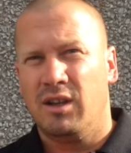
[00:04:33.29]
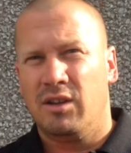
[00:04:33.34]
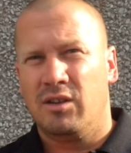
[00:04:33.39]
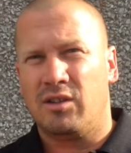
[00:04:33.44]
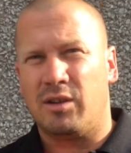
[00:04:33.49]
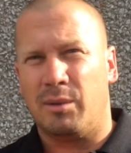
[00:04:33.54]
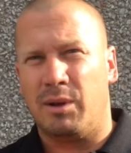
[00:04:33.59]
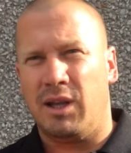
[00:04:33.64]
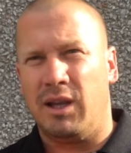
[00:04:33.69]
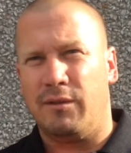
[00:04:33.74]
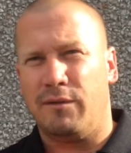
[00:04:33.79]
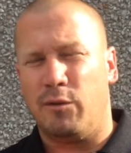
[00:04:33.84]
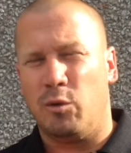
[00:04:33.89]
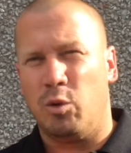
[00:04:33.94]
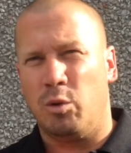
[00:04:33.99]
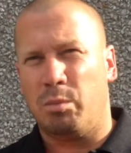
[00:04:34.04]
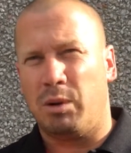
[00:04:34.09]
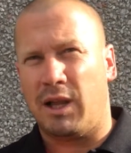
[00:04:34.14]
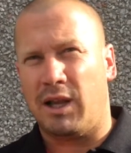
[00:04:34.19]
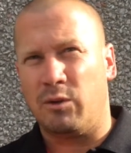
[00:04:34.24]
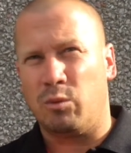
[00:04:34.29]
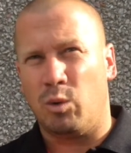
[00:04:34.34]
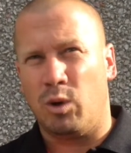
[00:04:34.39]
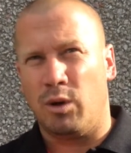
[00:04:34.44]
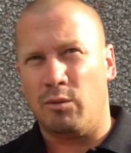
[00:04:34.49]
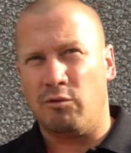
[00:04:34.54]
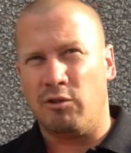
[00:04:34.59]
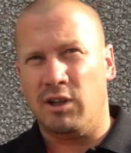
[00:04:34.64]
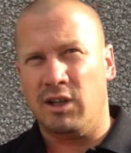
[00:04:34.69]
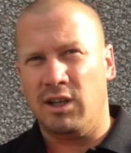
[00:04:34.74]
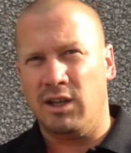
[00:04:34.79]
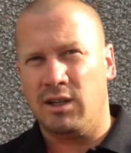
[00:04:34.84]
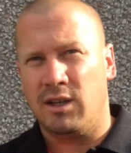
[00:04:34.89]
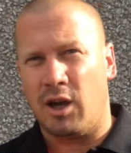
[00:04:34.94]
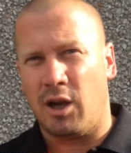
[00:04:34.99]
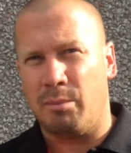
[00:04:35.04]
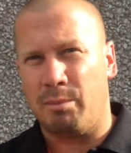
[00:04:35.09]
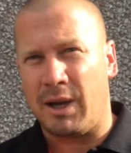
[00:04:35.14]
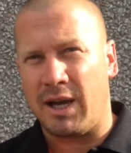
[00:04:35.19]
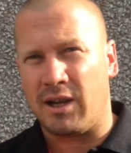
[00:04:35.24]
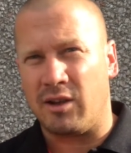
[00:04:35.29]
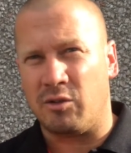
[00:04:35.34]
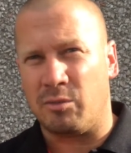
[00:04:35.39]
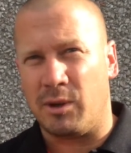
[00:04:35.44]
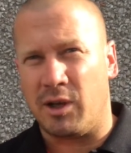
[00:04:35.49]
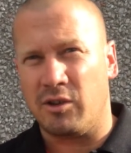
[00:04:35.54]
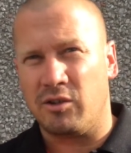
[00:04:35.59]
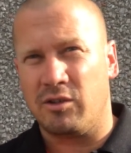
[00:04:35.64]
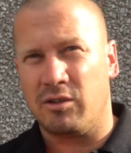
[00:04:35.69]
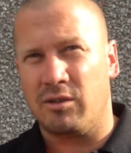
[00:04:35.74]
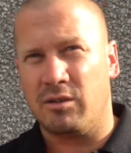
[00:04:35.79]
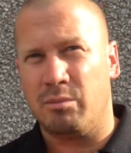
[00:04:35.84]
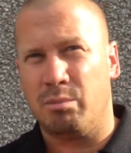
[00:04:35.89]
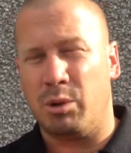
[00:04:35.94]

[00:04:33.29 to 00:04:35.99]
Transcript: some of their forward players weren't really going back as much.